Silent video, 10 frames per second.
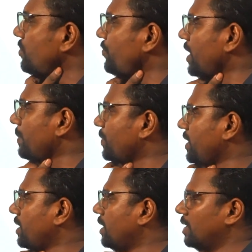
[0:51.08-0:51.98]
of
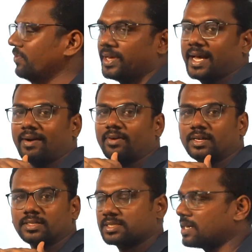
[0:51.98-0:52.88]
Vyapti. We have
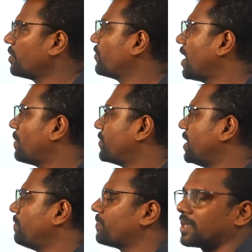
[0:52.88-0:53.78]

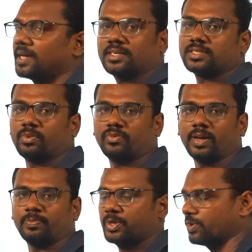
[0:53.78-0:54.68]
Samavyapti and
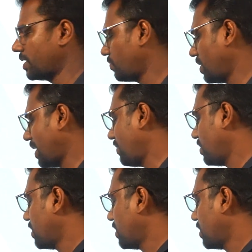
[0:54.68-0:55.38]
Asamavyapti. Okay. We have